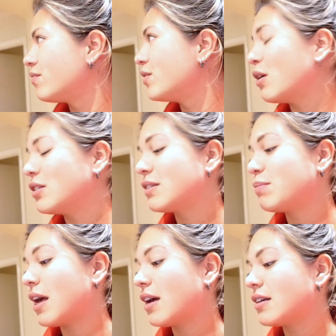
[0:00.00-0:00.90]
No, it's
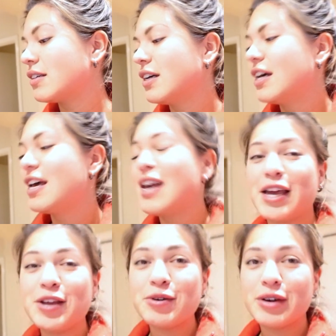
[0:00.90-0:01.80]
black.
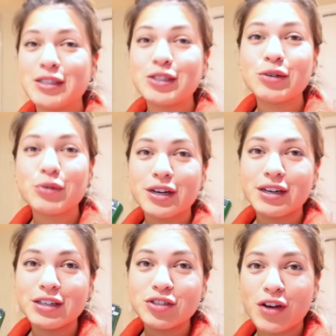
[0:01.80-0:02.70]
Anyway, so we're going
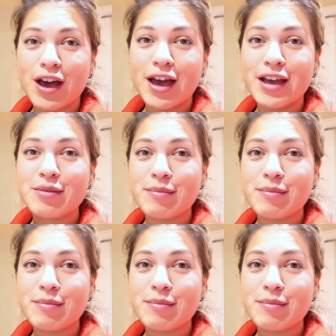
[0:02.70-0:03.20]
to try the